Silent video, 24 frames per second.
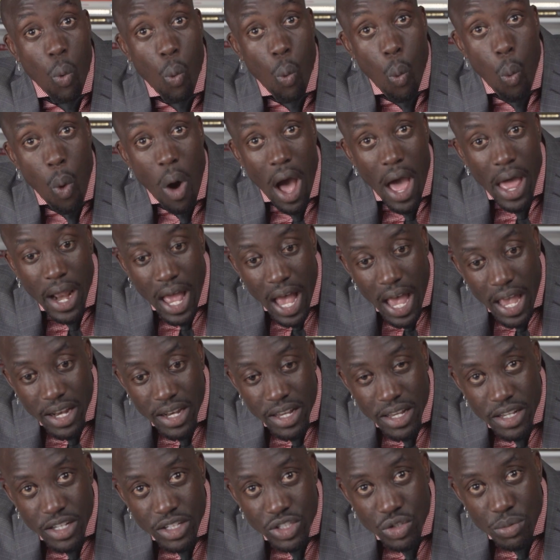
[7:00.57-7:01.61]
what I
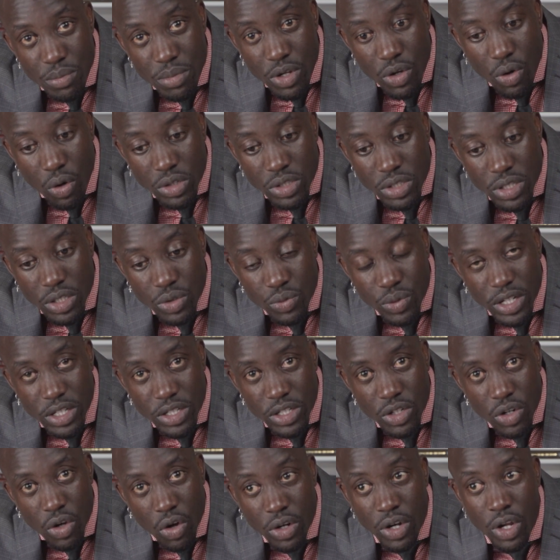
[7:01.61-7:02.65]
needed to be
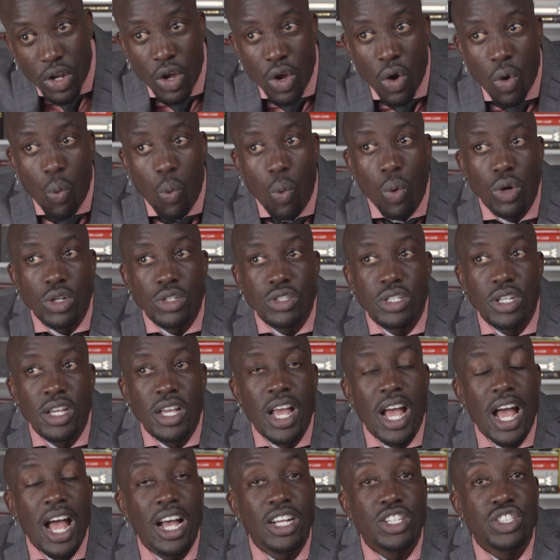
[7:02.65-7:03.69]
concentrating on was
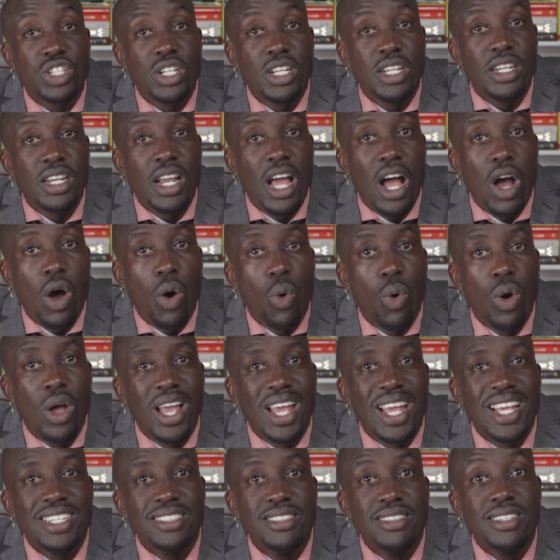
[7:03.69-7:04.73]
actually now
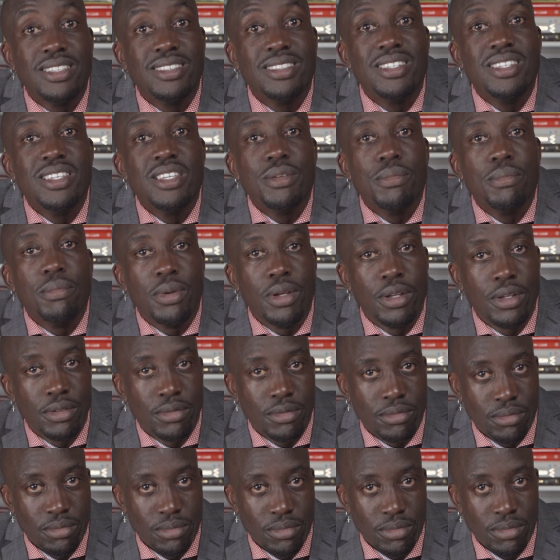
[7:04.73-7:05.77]
is the team
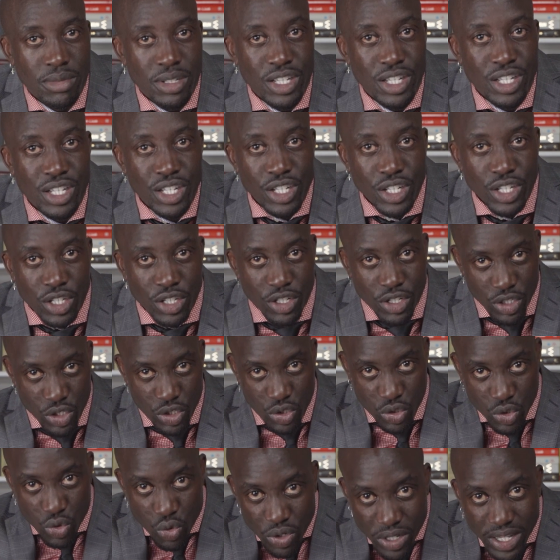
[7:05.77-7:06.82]

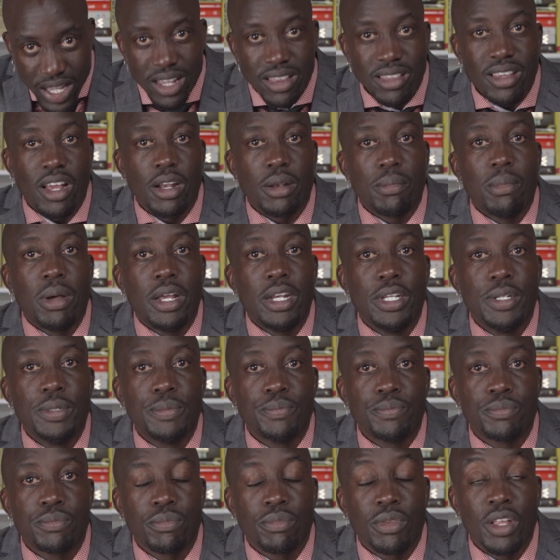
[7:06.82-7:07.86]
to get that money.
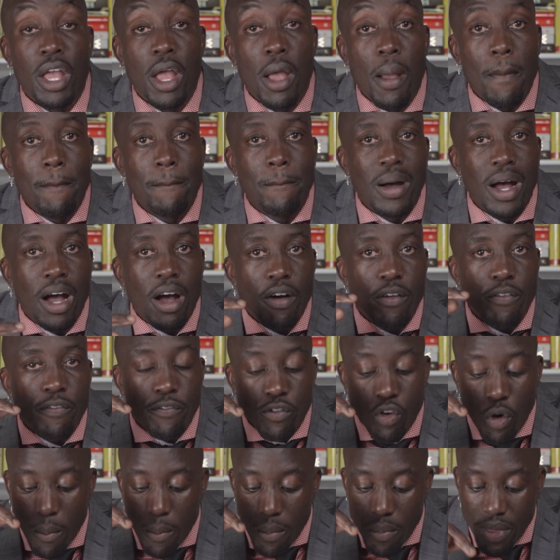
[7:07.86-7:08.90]
But
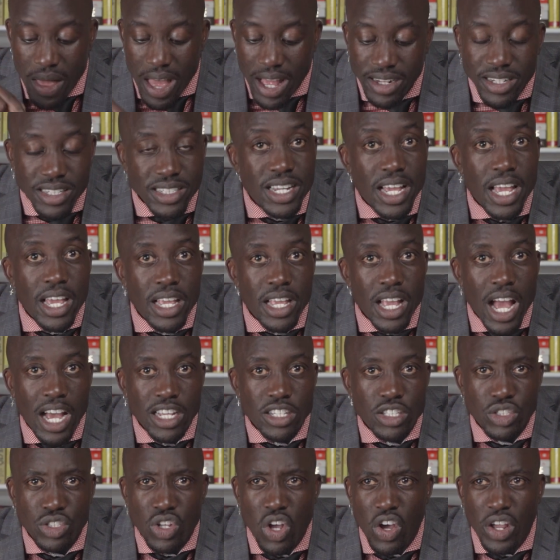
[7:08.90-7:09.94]
from that day, I
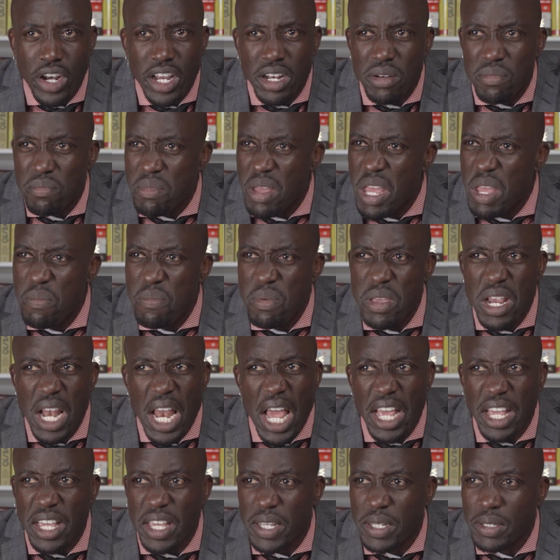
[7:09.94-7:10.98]
started maybe
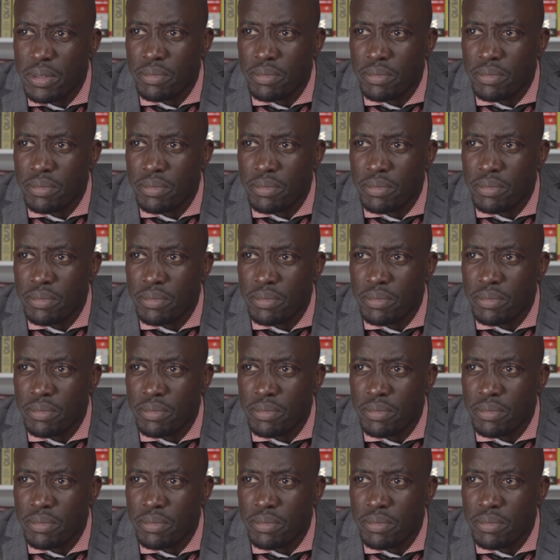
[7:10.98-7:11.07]
like